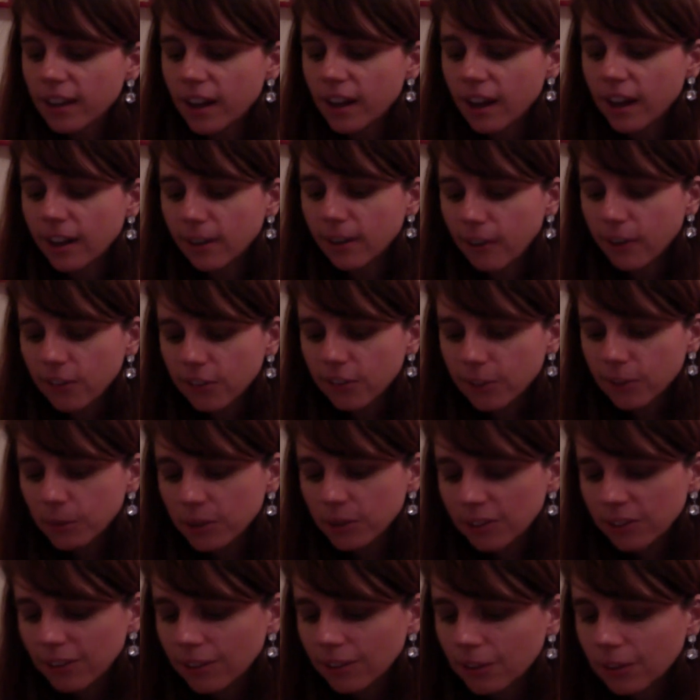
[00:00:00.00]
I also
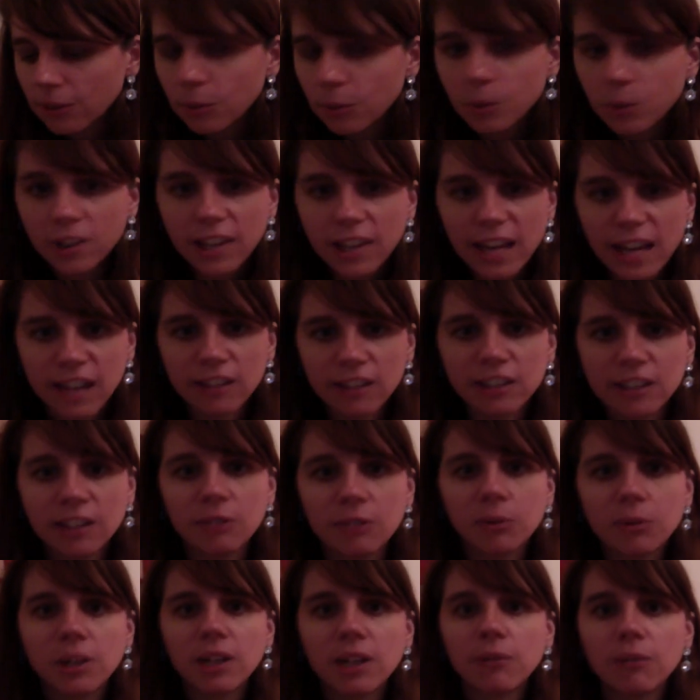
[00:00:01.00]
went to the Goodwill outlet
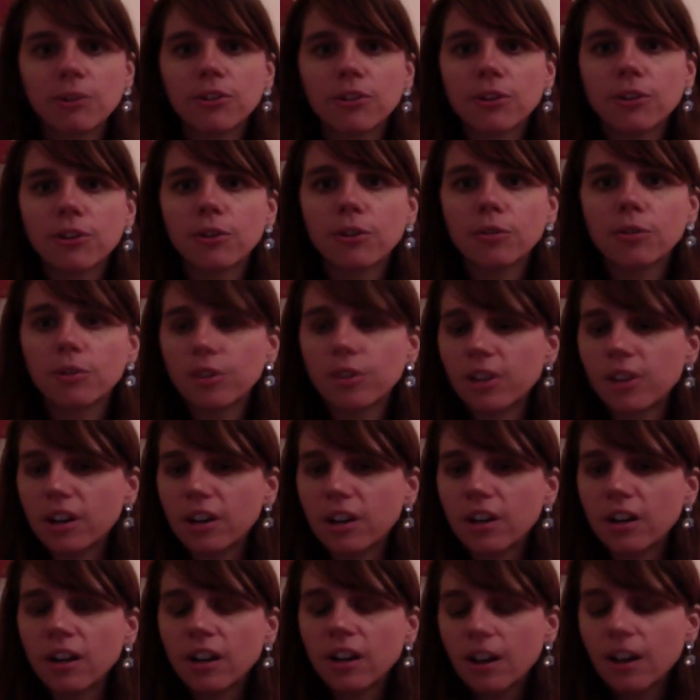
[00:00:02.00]
when I was over
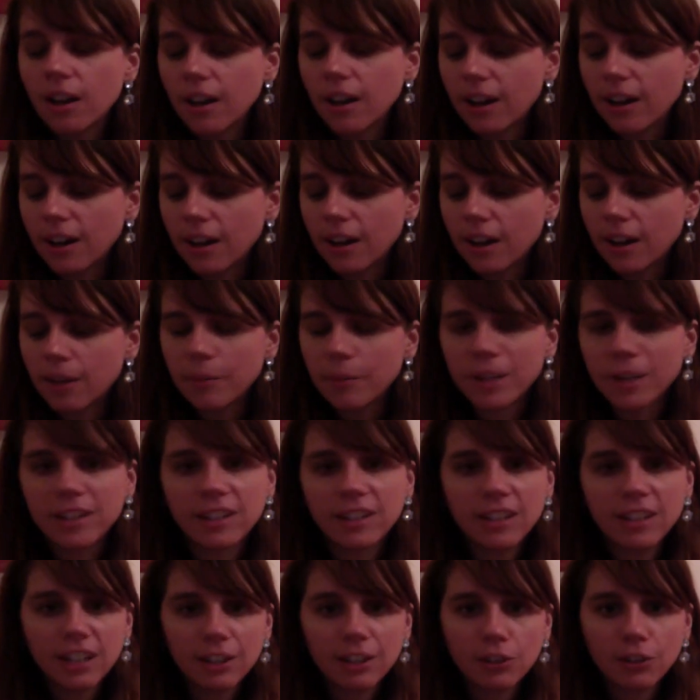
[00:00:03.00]
there. I didn't
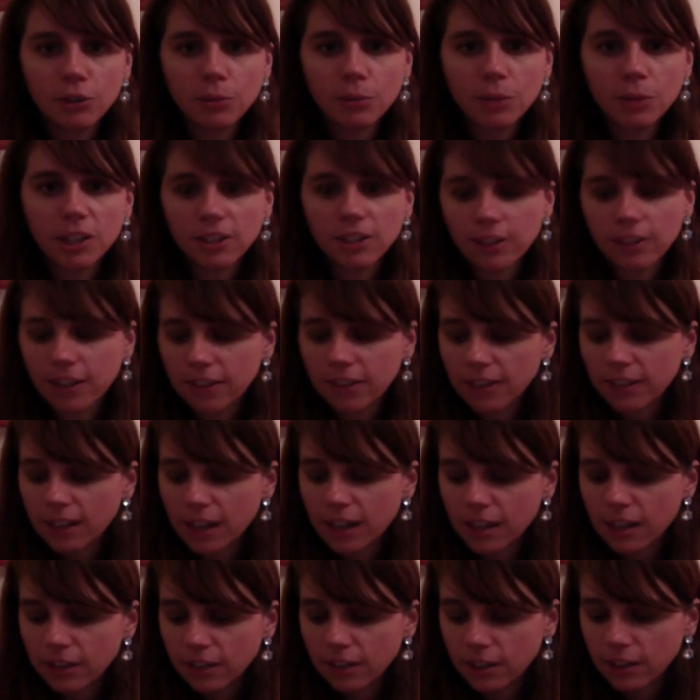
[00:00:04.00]
get too much at the
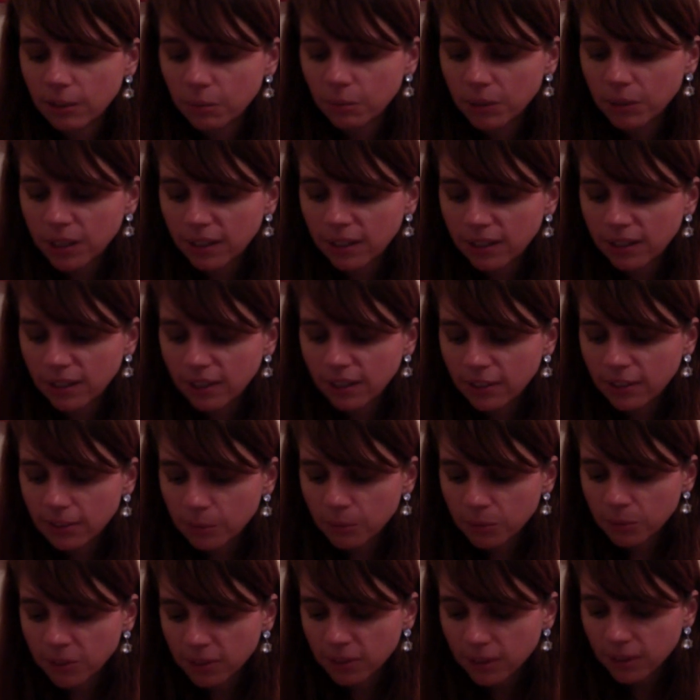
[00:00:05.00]
outlet, but I did get some
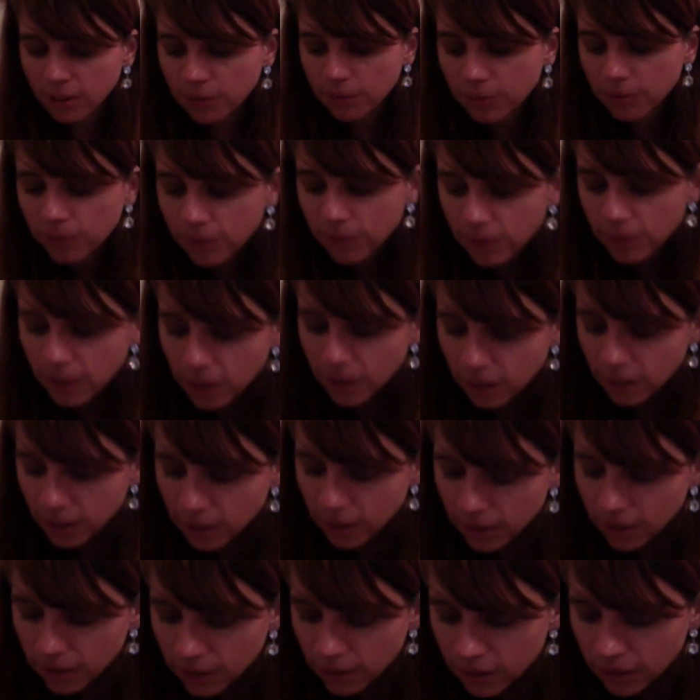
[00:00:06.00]
stuff.
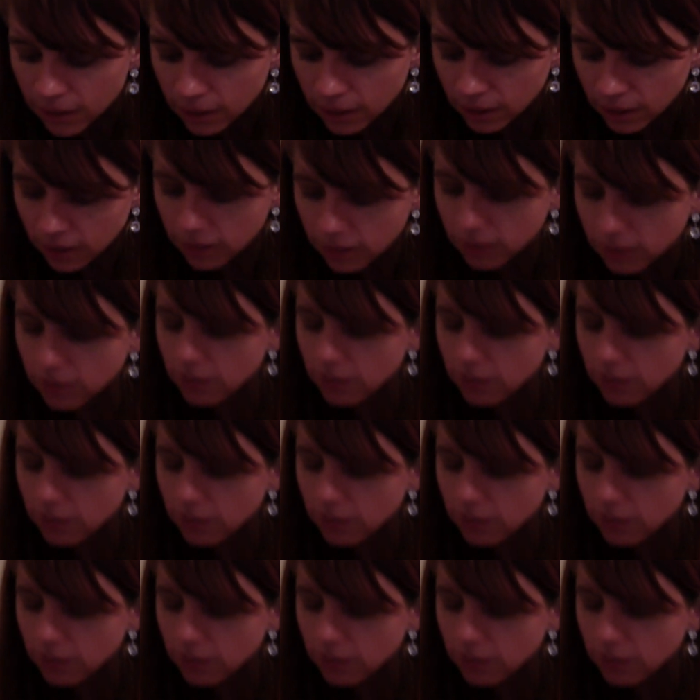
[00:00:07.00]
Hang on.